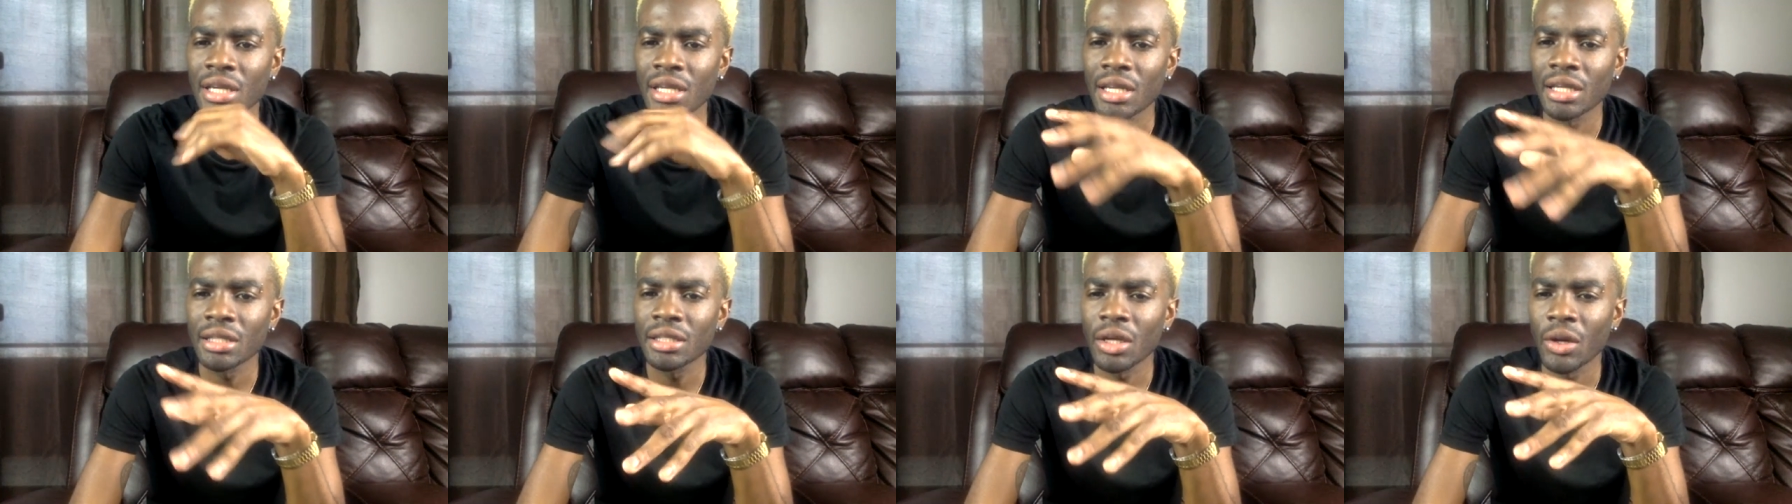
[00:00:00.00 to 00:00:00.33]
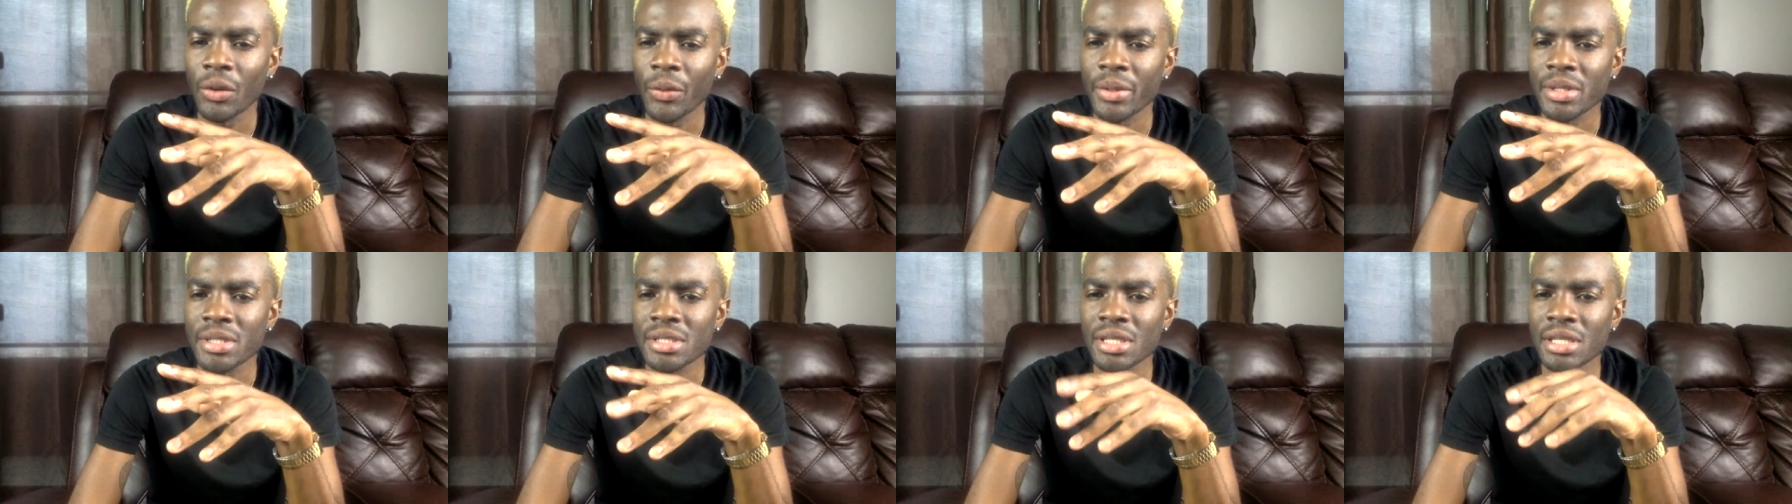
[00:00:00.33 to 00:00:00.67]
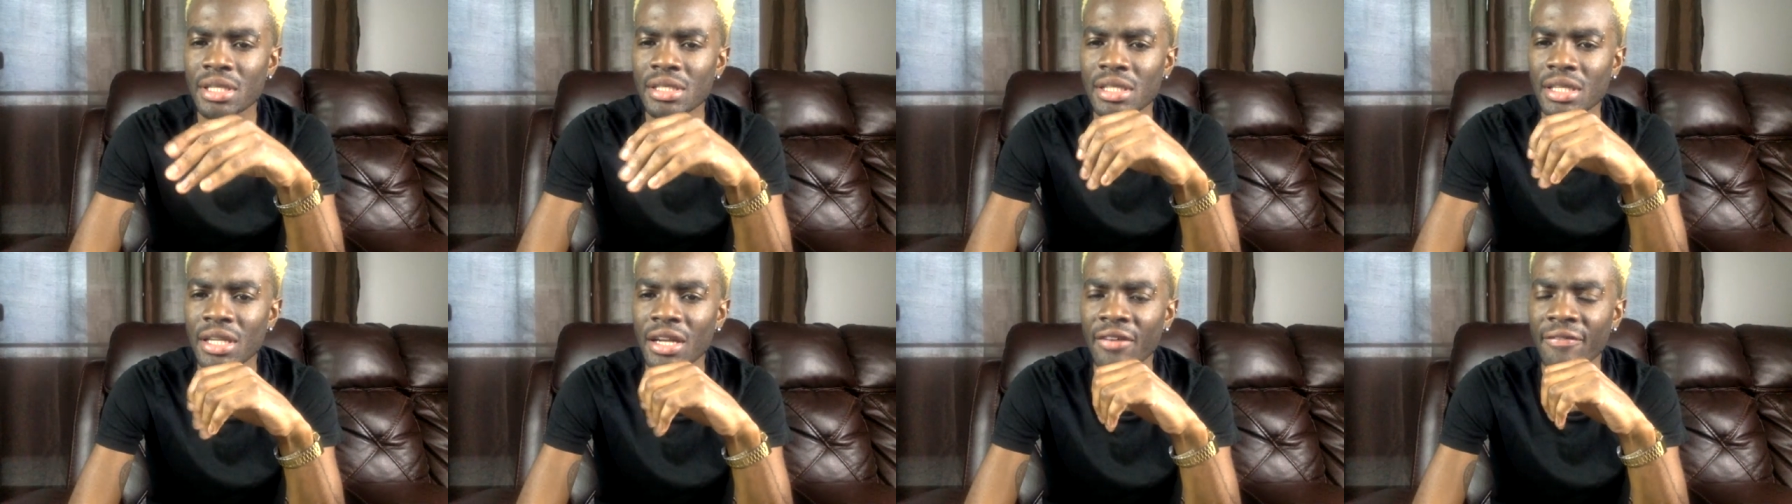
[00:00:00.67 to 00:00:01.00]
A lot of
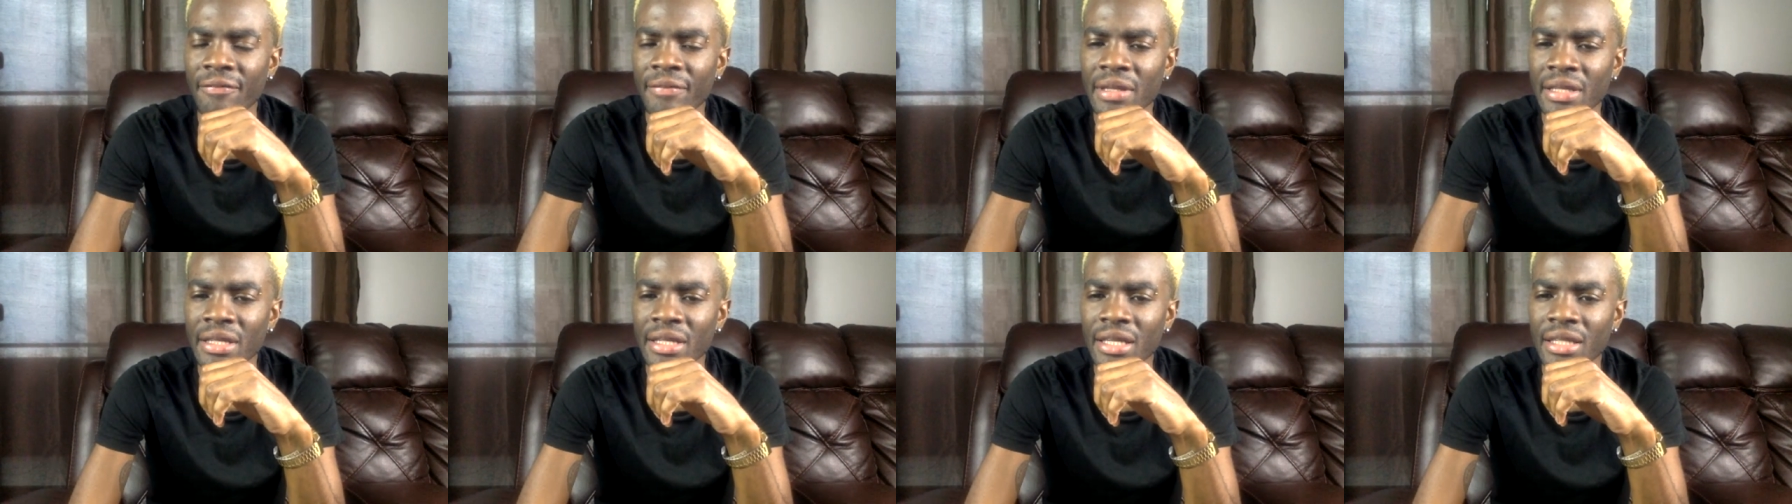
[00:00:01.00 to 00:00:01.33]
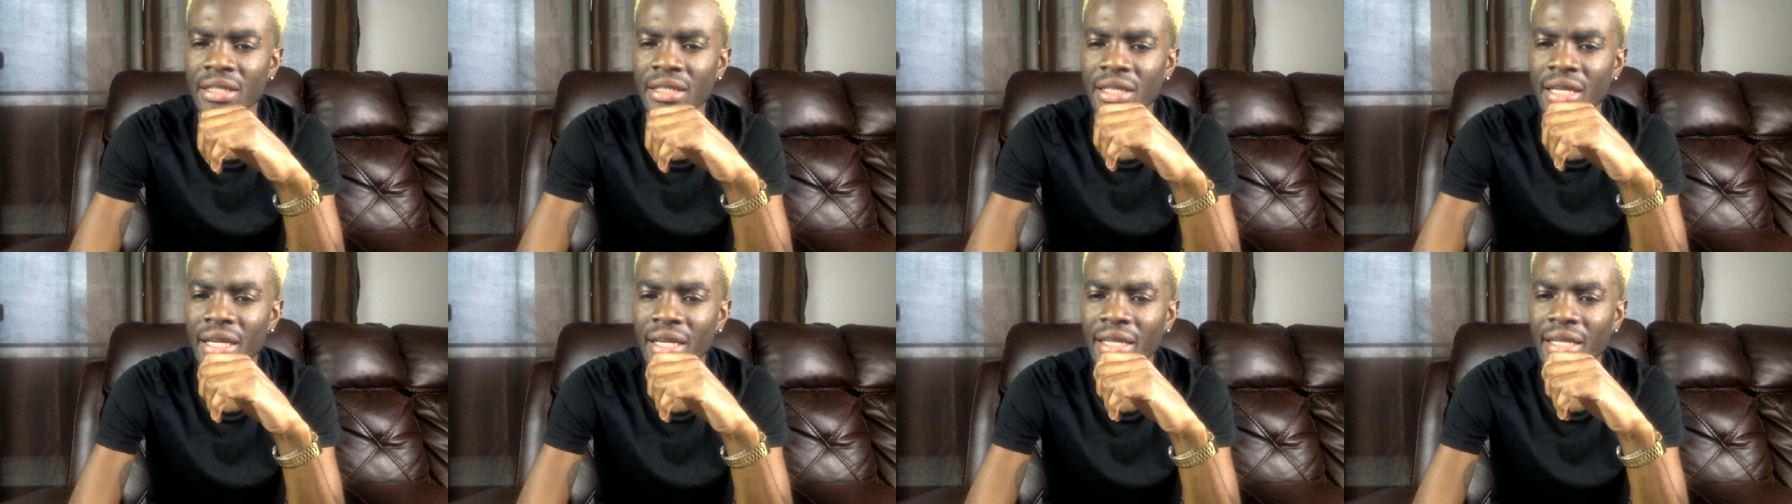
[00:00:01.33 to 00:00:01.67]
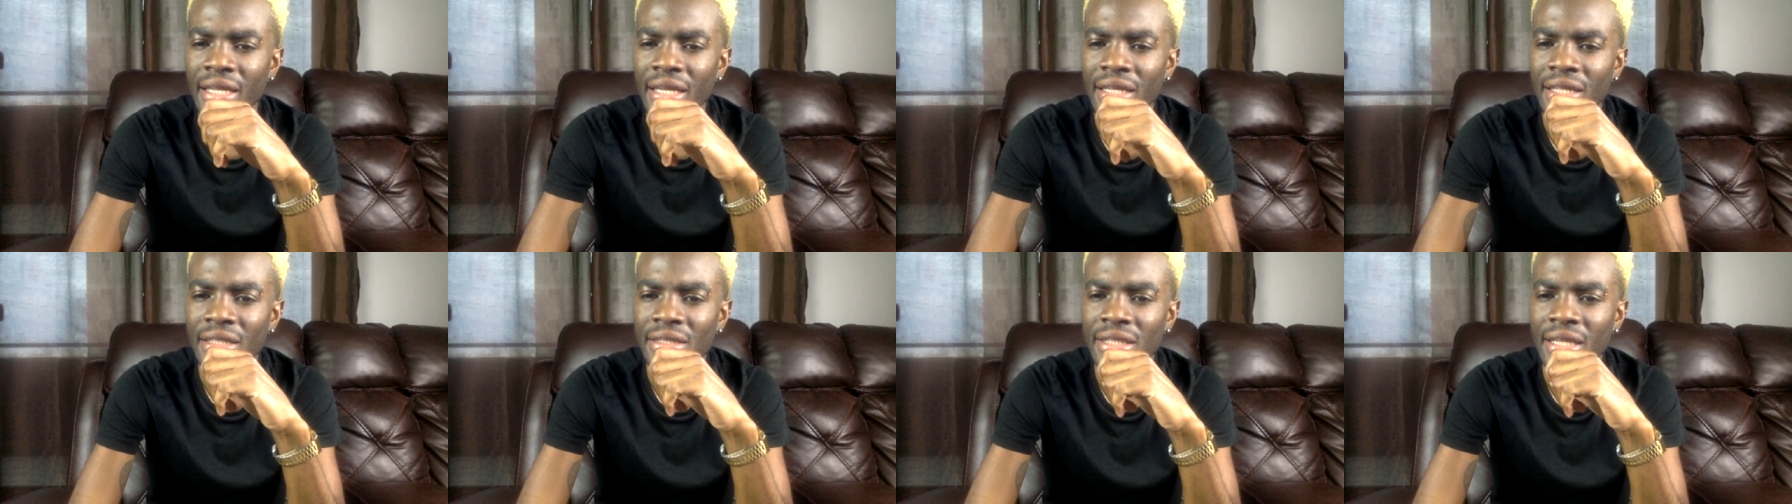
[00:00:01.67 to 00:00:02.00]
questions that I've been getting, I
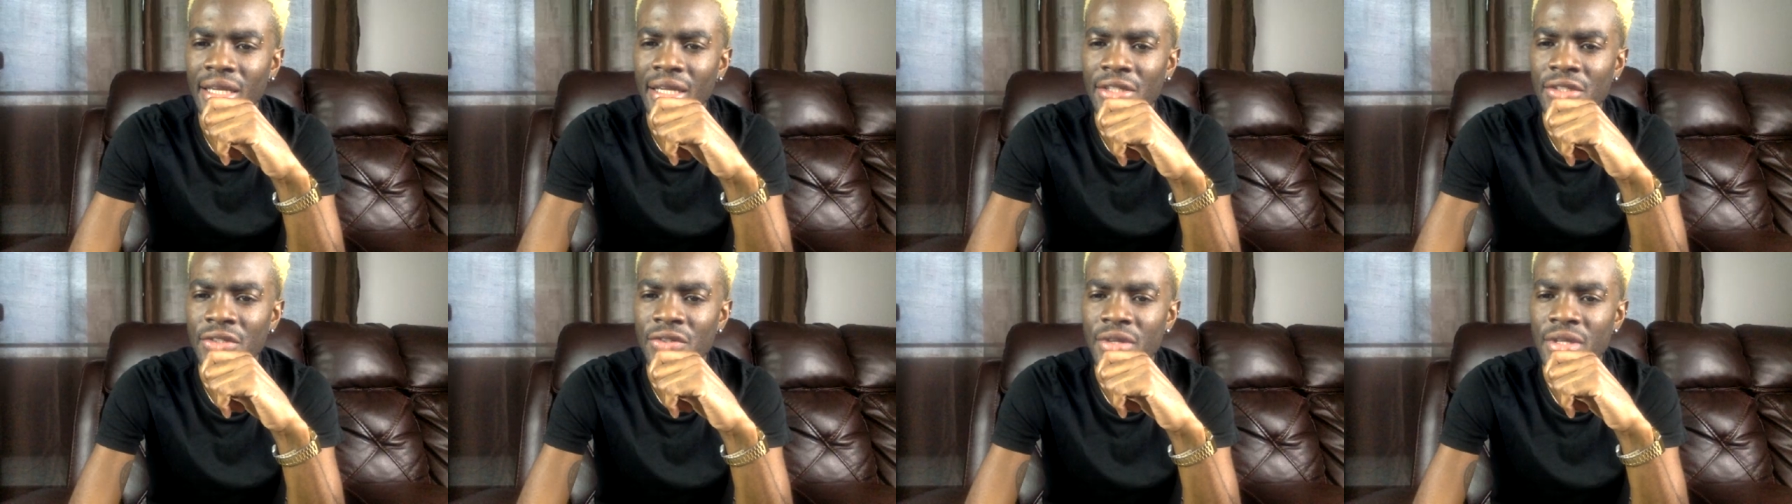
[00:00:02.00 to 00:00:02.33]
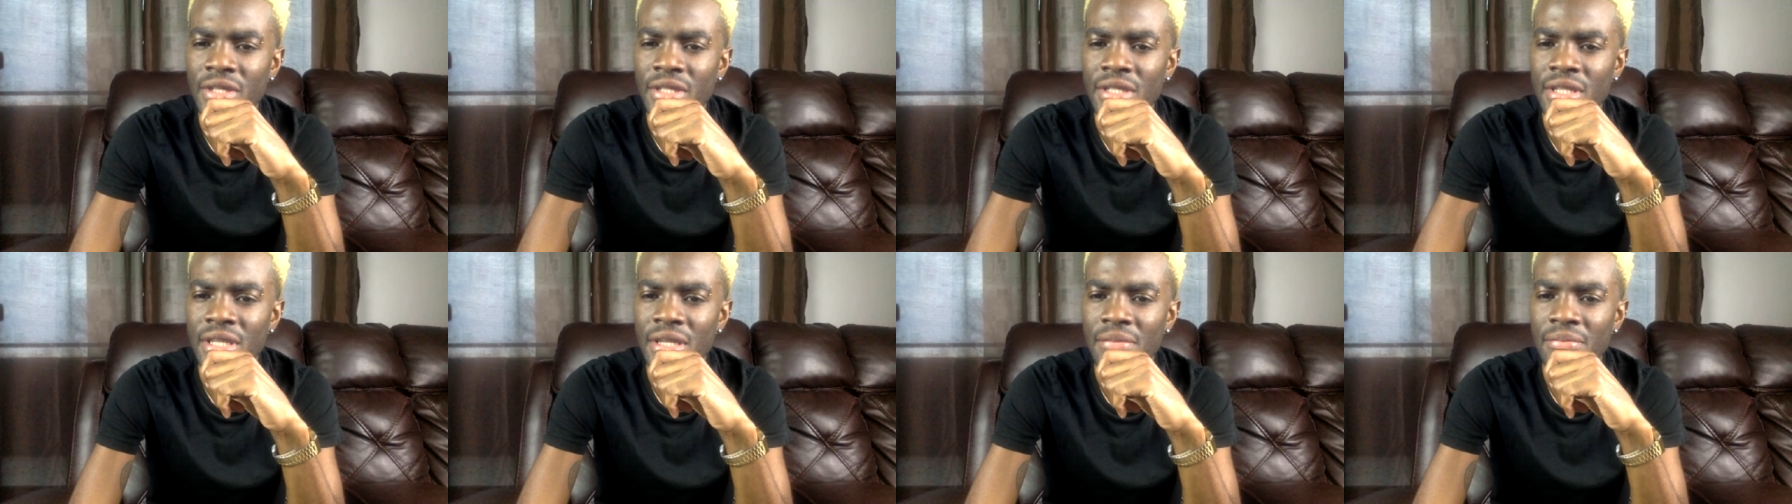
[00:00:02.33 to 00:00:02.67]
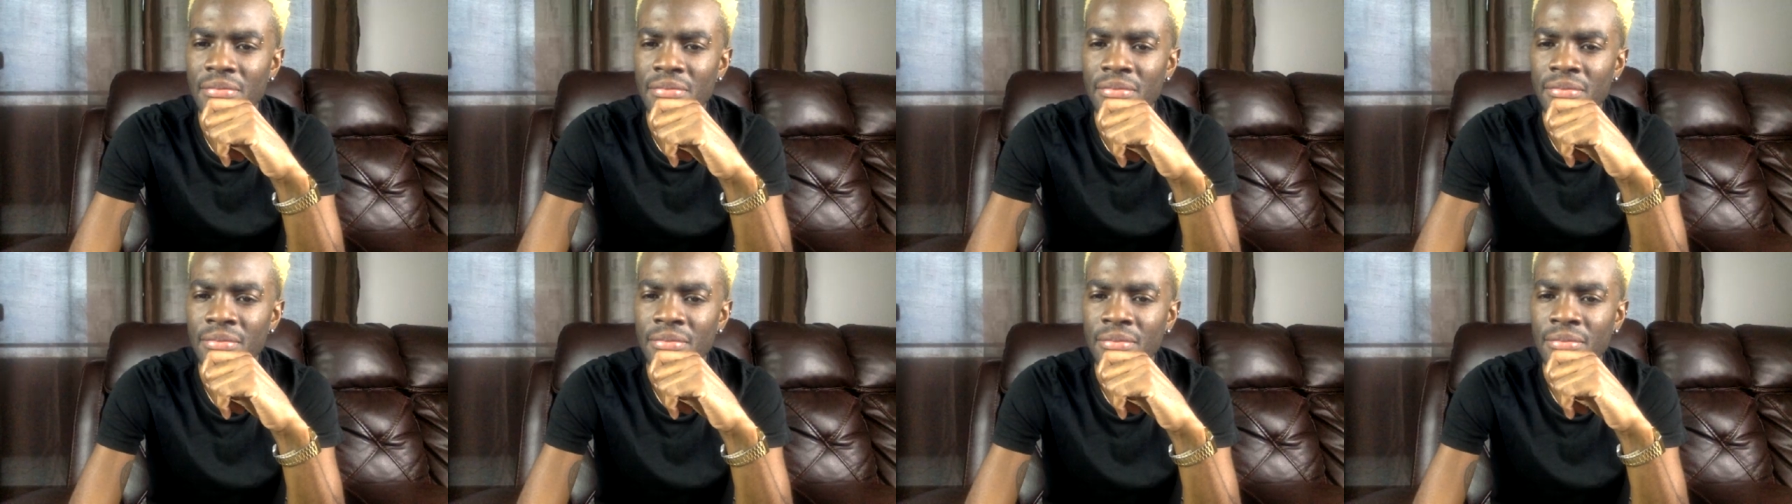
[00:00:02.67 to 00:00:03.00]
cannot address
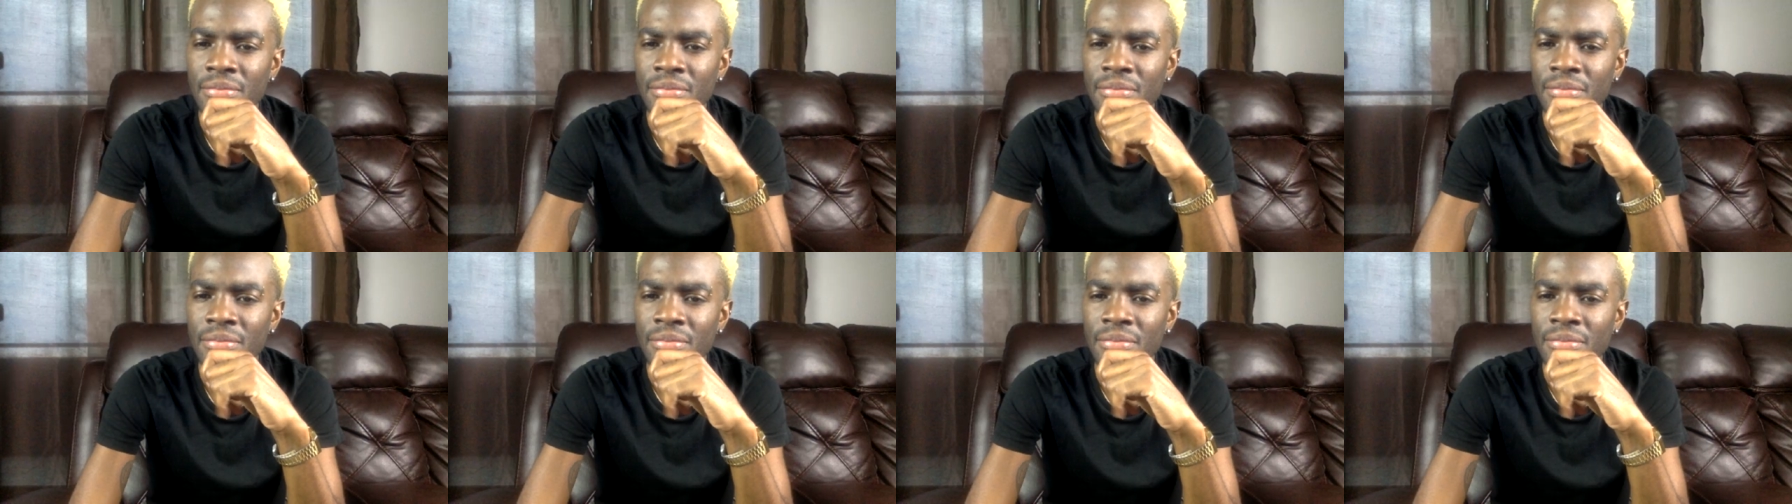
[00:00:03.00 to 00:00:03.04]
them